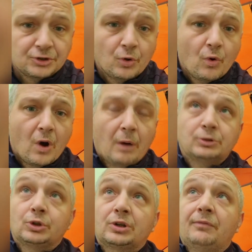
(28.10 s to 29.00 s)
know I
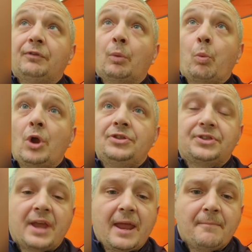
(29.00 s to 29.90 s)
was looking for one
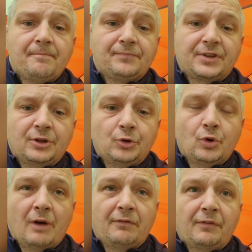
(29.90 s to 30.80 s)
tent to do
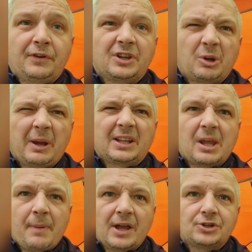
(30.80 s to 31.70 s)
everything, quick to
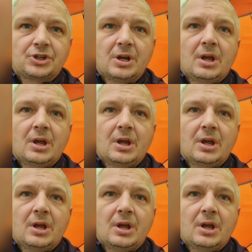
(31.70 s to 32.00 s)
pitch,